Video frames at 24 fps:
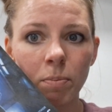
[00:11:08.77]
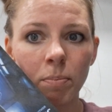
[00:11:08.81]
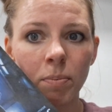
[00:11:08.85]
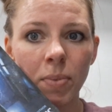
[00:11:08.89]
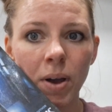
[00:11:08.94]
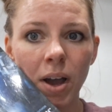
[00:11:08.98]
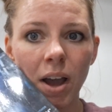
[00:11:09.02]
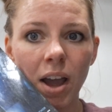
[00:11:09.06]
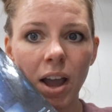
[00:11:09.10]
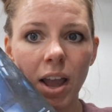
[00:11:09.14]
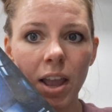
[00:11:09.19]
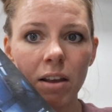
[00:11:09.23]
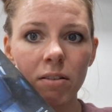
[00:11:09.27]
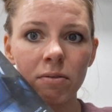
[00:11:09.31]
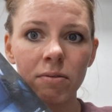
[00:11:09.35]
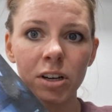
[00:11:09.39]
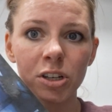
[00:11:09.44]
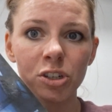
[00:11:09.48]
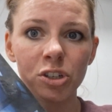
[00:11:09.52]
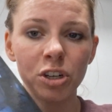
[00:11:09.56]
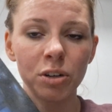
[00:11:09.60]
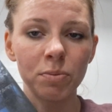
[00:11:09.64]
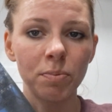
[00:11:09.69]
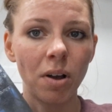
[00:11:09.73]
by
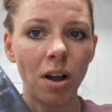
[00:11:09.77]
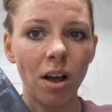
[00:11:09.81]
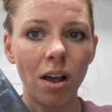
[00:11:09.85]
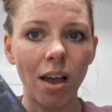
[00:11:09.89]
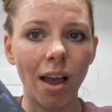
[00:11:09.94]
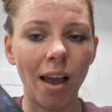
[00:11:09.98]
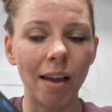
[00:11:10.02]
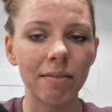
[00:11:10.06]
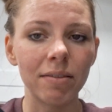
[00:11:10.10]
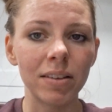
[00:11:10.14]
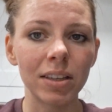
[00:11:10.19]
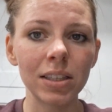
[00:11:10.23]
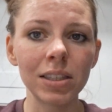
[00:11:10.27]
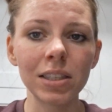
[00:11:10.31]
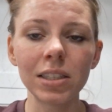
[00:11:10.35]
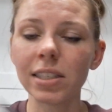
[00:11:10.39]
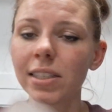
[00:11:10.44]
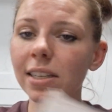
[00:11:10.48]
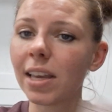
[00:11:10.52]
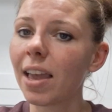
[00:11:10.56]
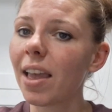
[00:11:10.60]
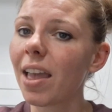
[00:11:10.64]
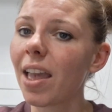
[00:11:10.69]
Richard Paul Evans.